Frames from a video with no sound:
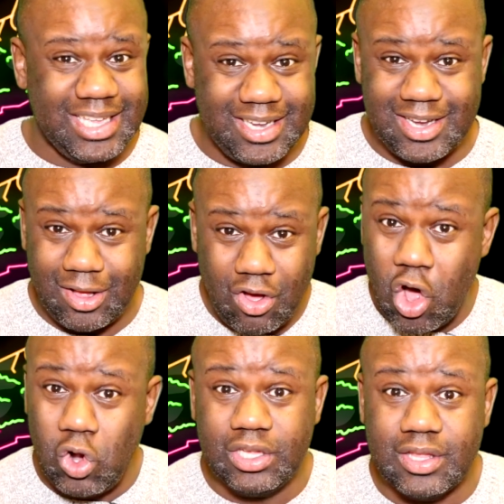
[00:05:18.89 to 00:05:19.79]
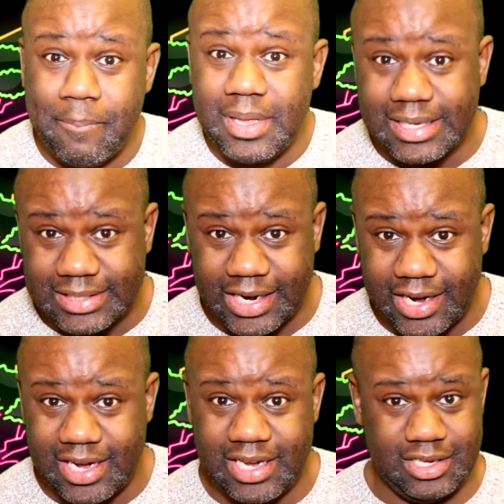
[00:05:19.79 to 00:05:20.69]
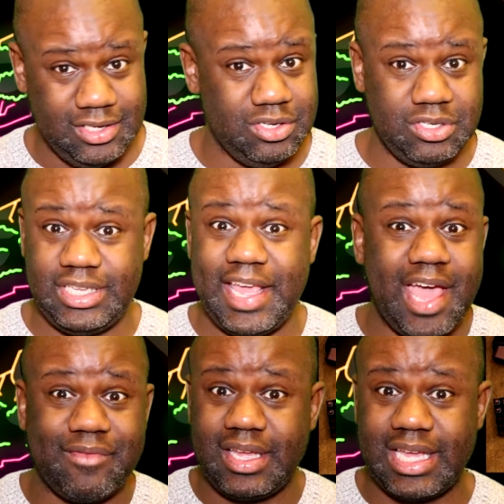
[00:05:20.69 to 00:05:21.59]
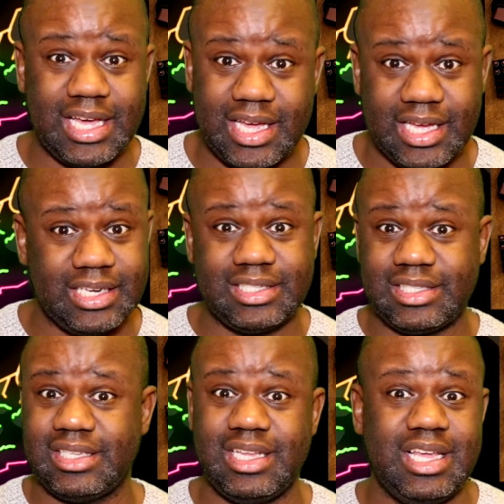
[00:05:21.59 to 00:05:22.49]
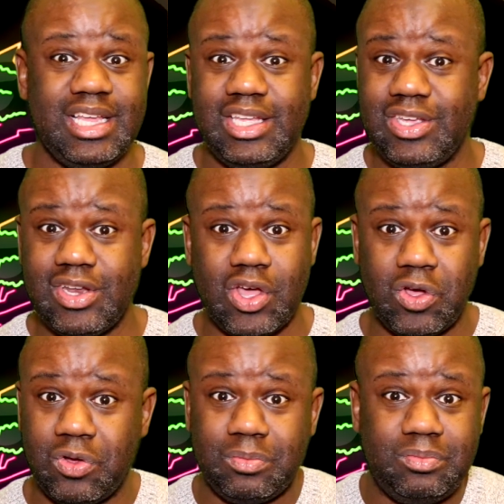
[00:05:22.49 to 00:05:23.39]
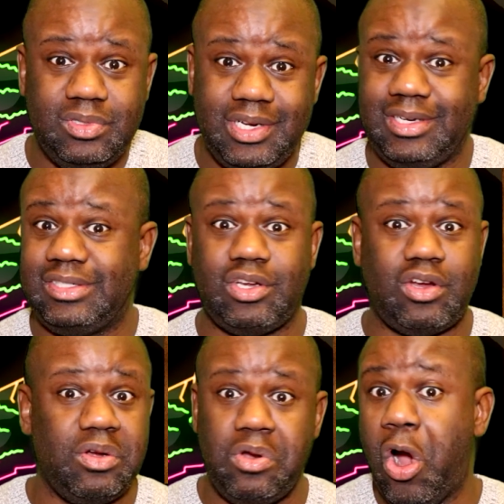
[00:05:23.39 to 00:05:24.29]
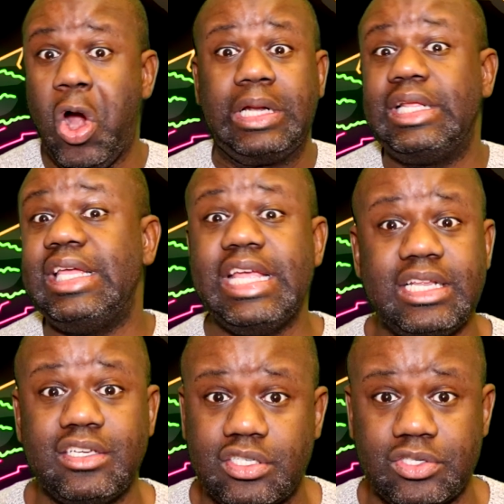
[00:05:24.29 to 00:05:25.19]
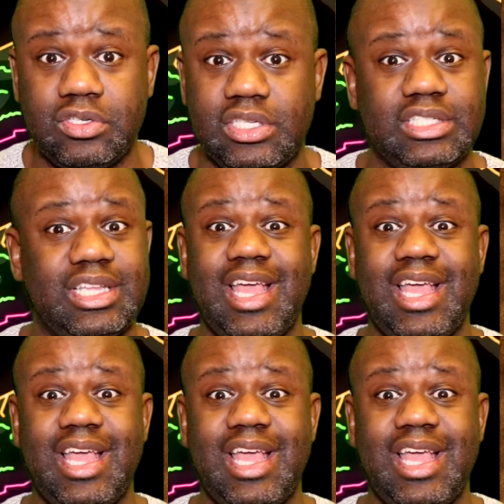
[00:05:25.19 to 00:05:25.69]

You know, only the military you see having guns, you know, there's hardly any shootings